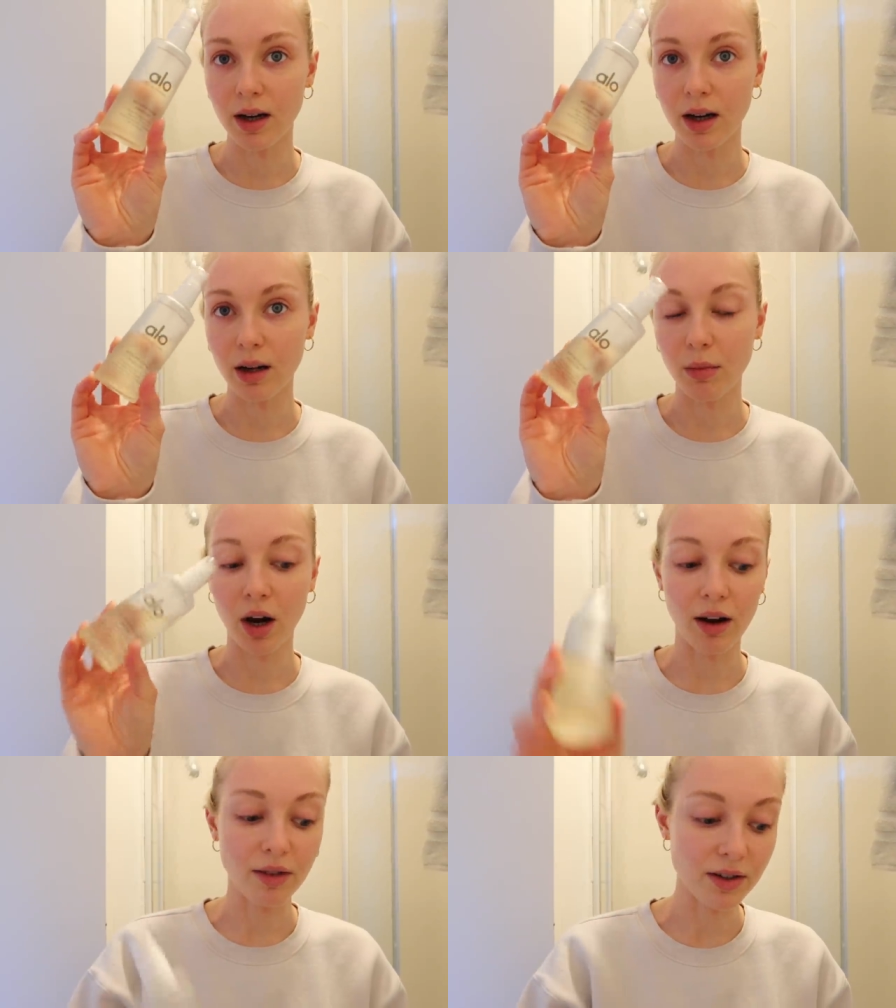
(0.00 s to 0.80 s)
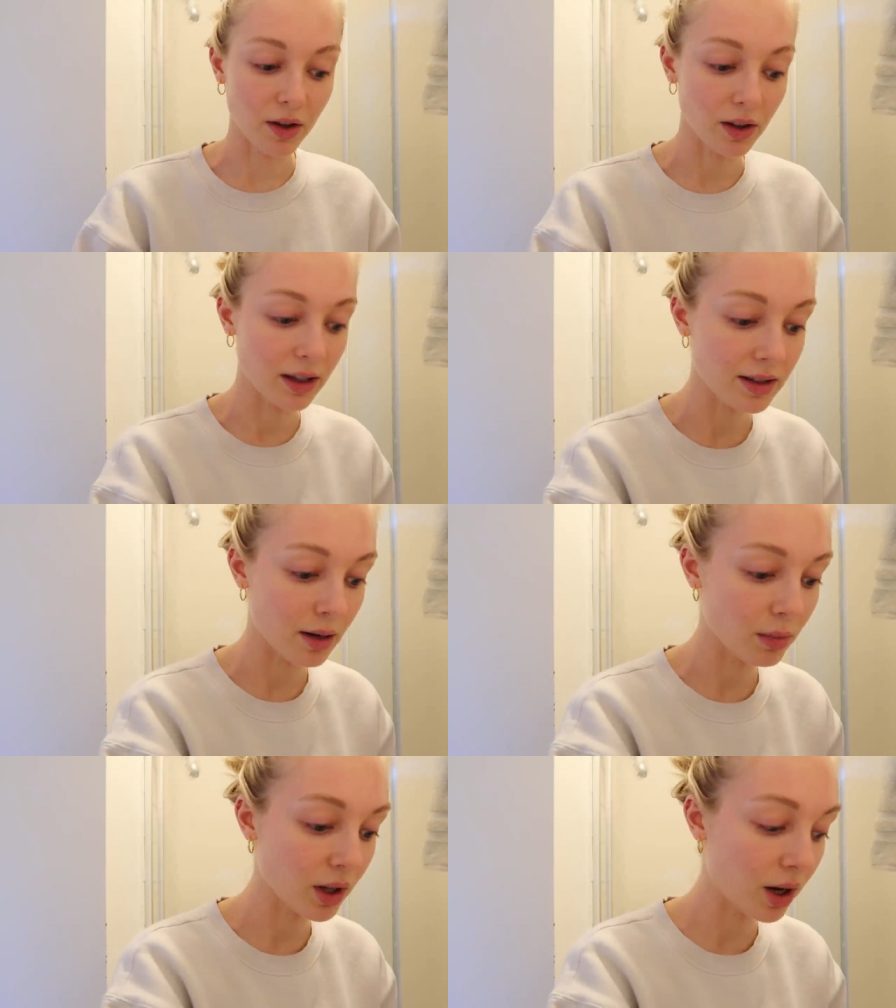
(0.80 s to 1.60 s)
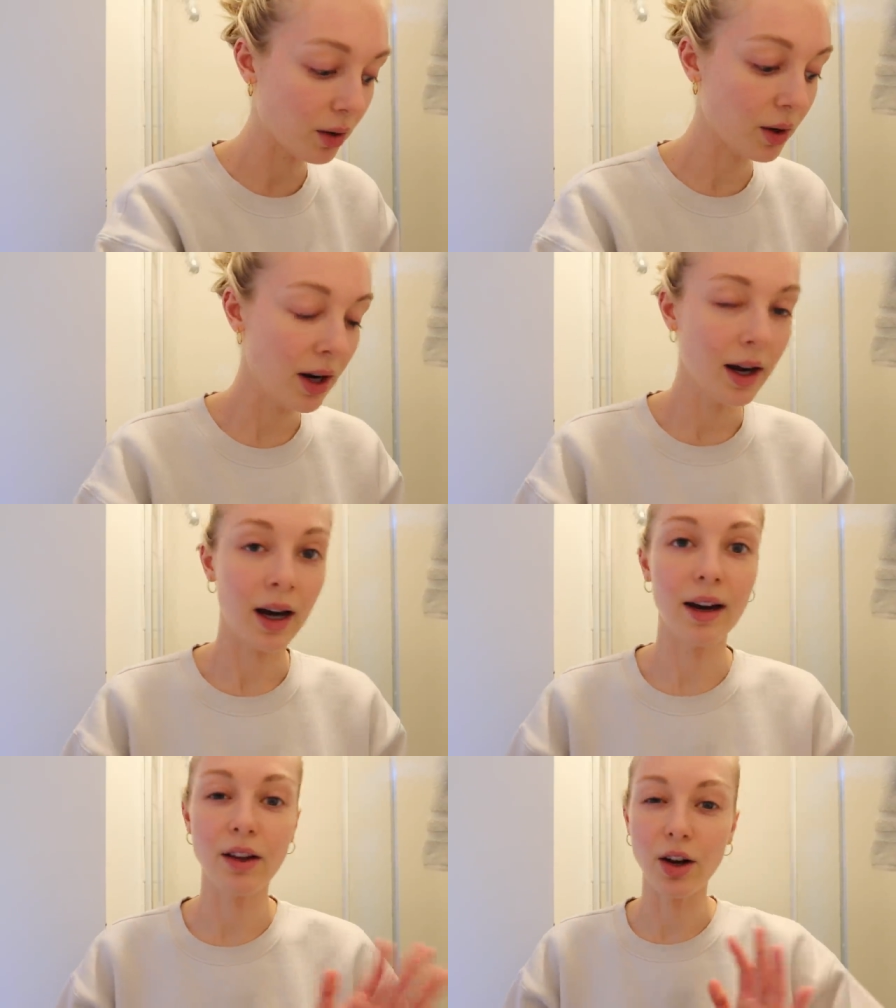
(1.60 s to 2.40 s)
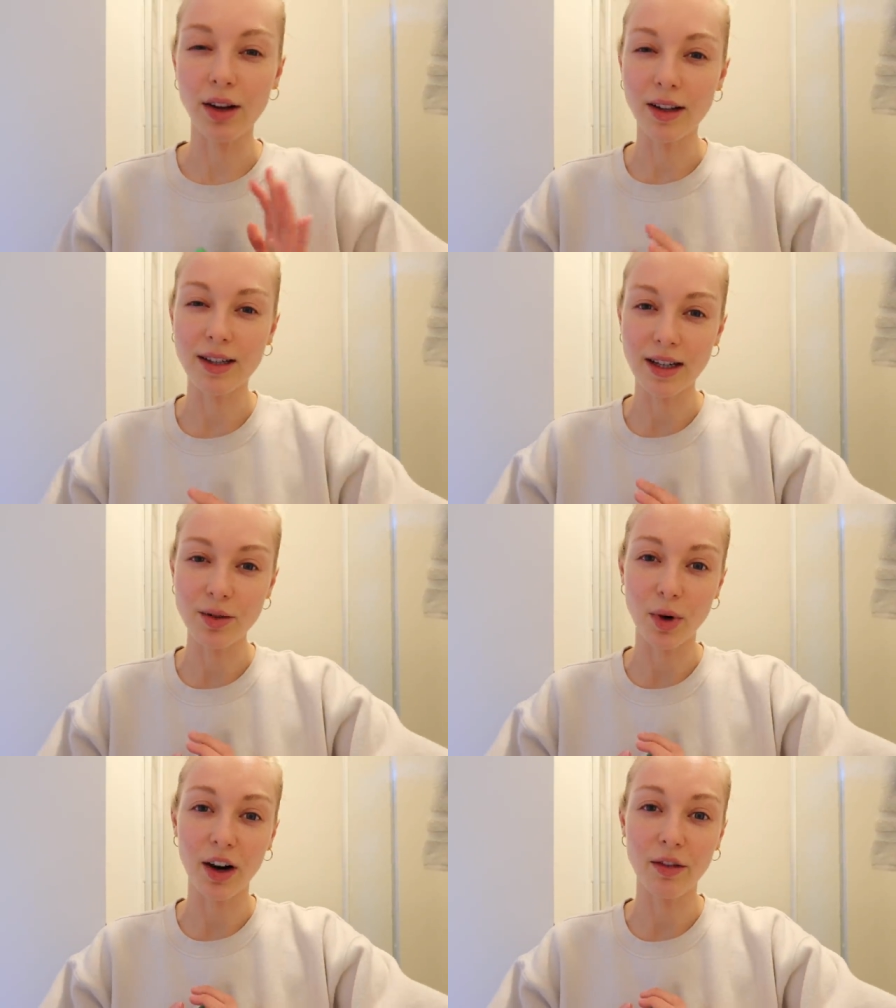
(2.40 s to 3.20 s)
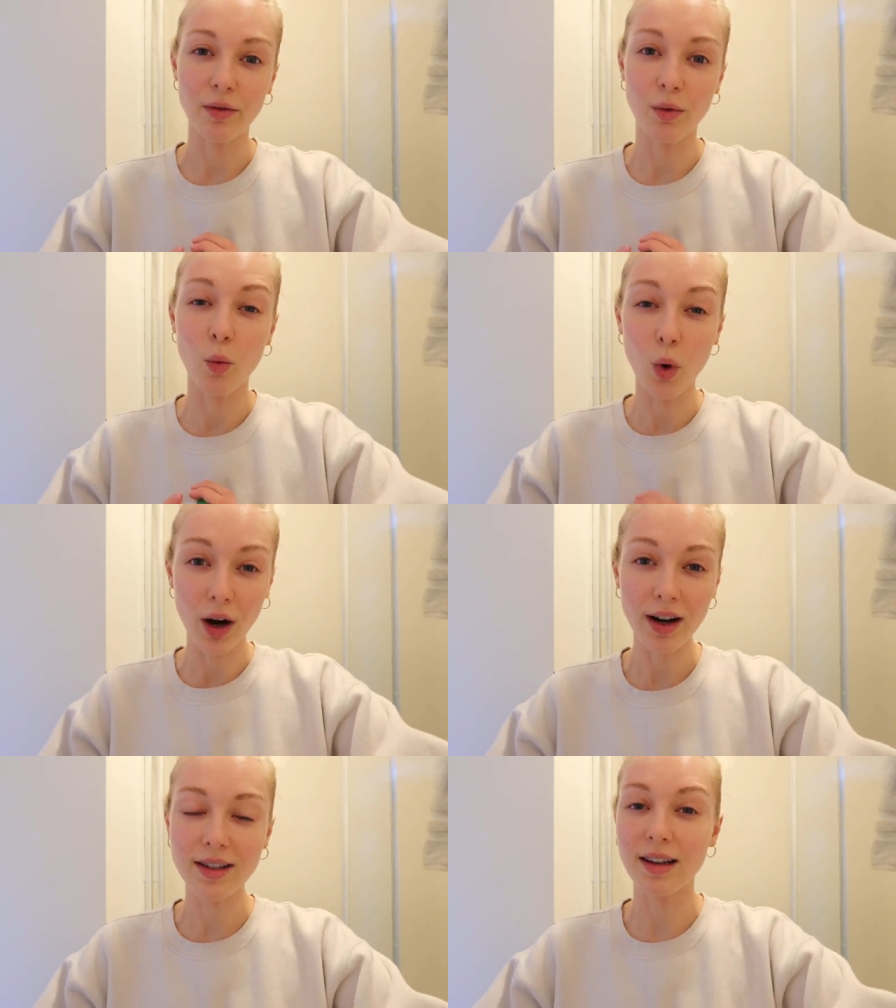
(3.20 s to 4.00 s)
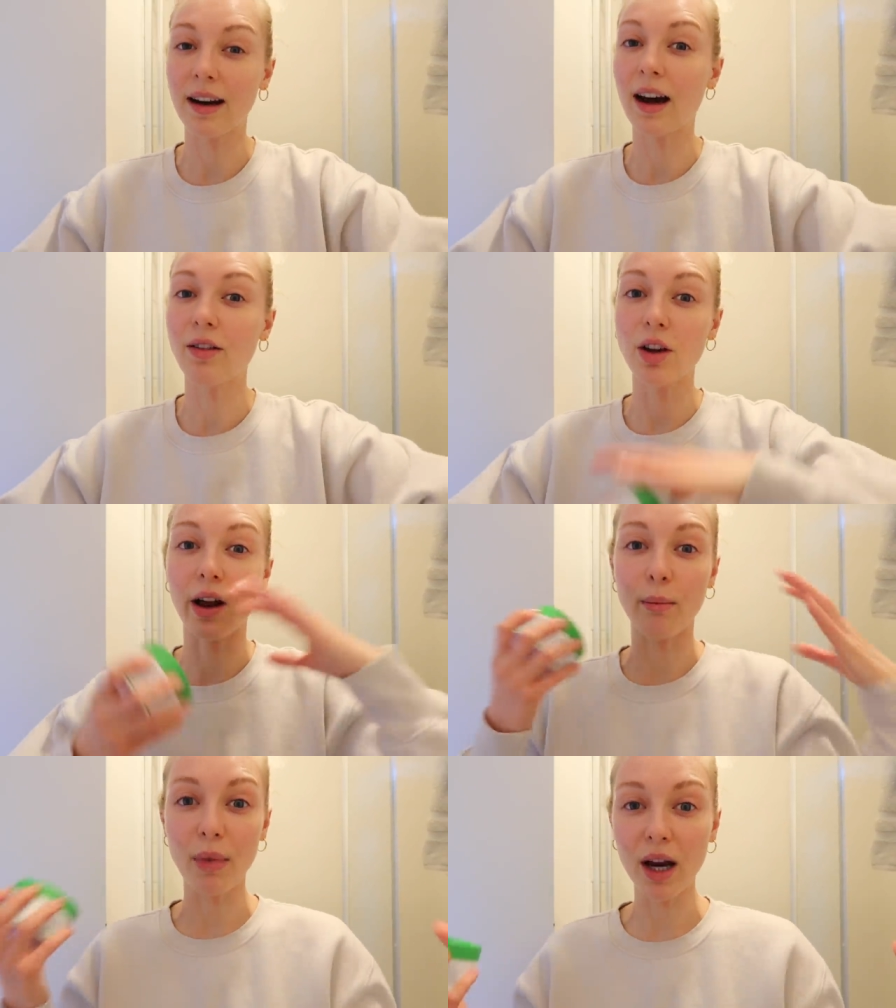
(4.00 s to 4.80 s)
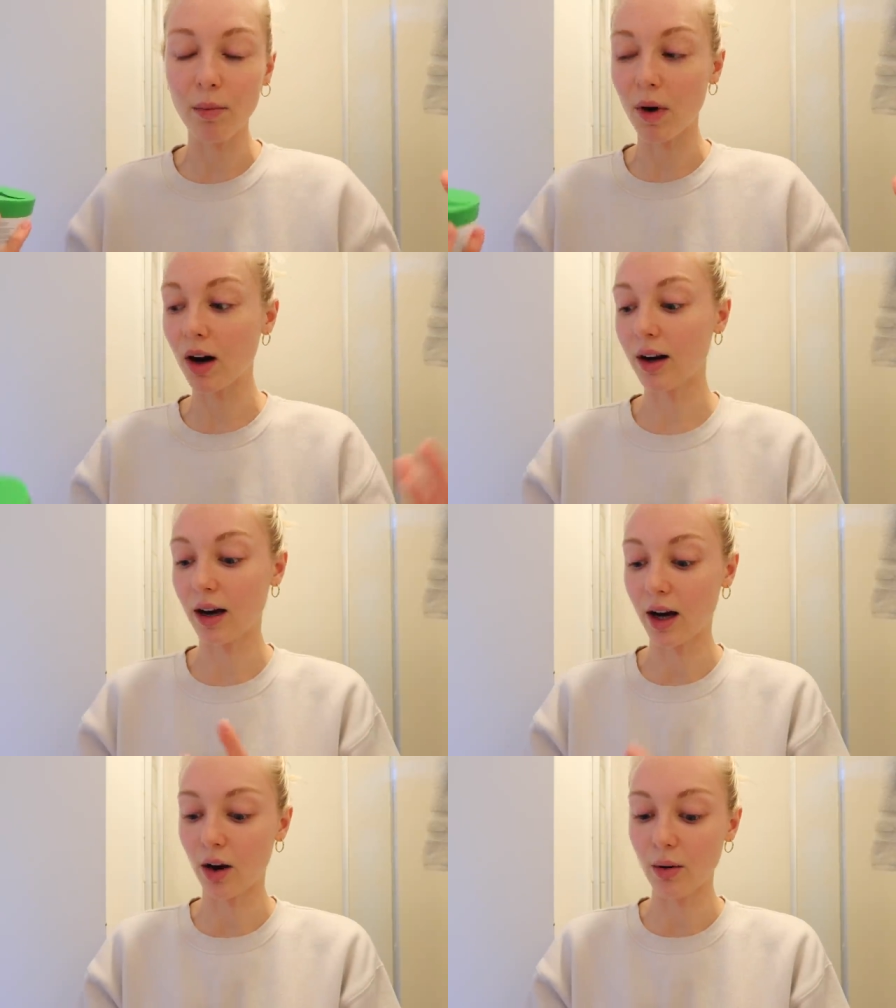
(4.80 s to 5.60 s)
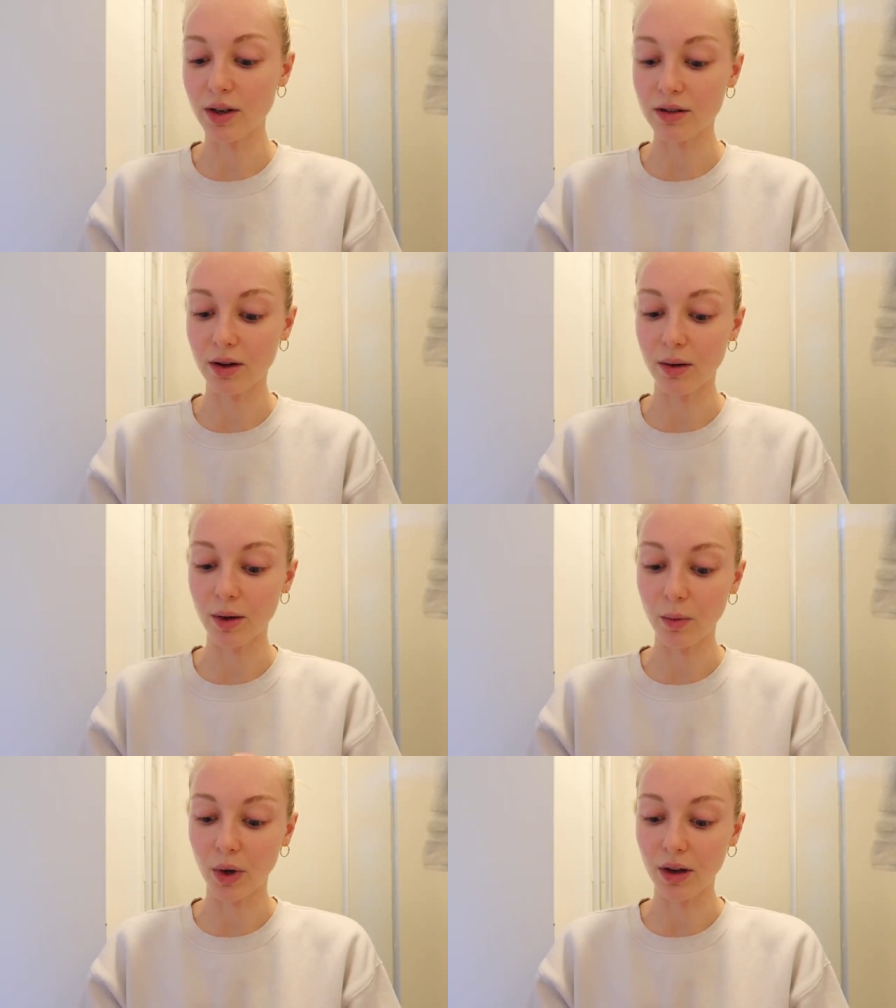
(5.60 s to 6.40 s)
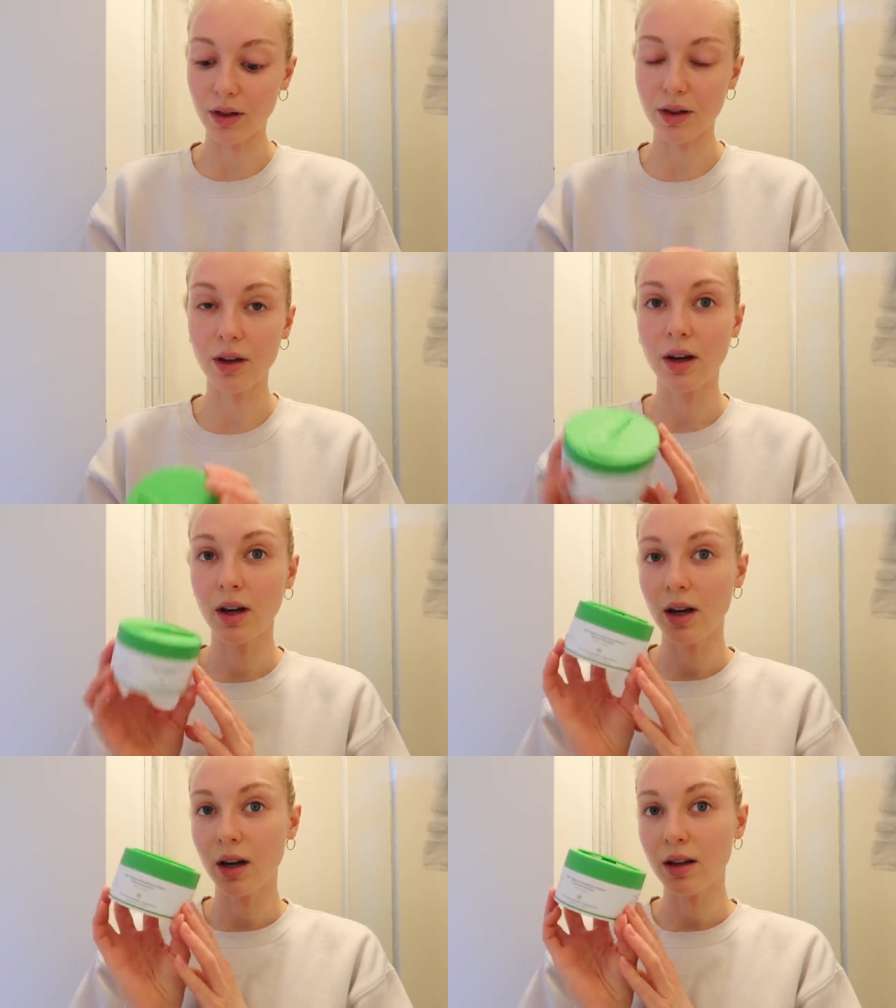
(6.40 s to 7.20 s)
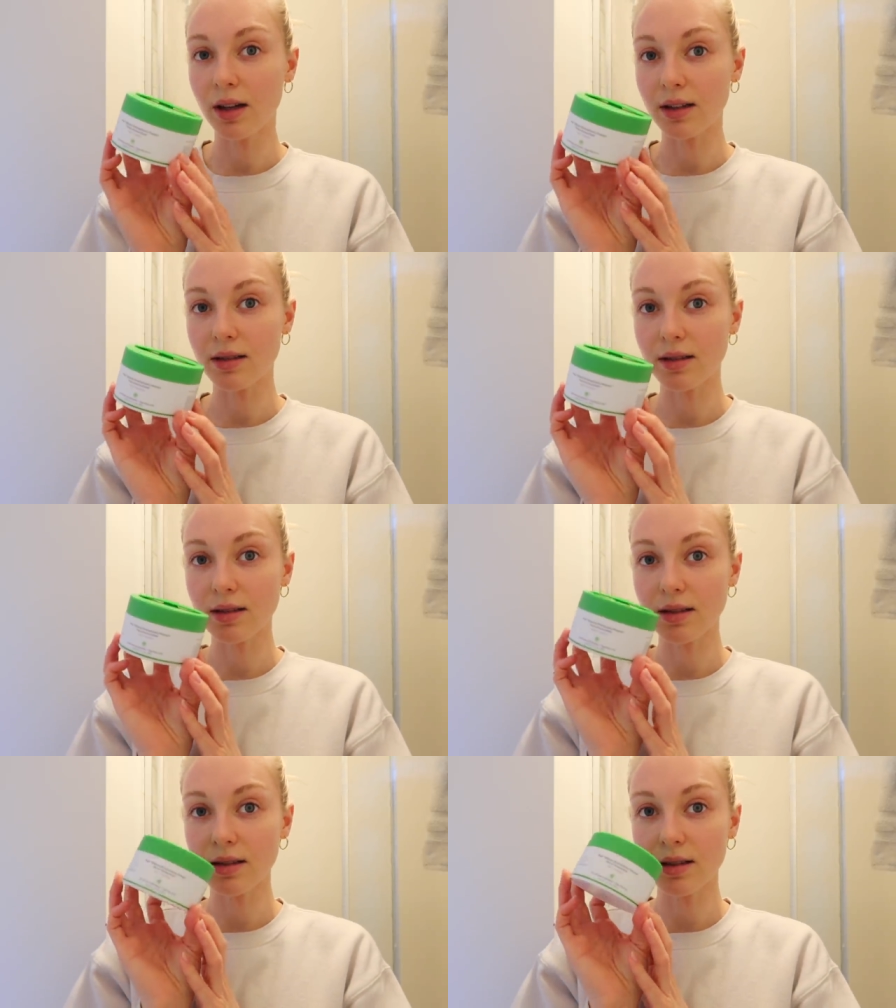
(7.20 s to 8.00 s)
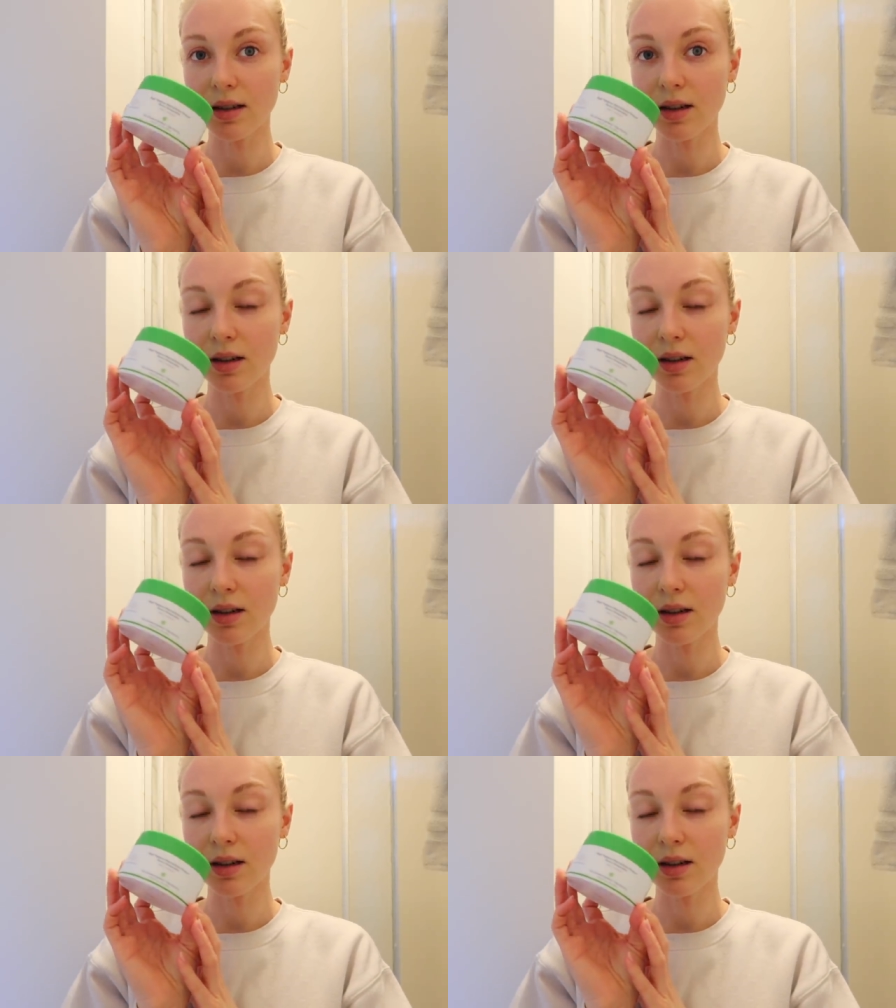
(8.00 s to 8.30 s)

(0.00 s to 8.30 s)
Um, I'll have this all linked down below. And then on the days where I've worked and I have a lot of makeup on, I always go in with this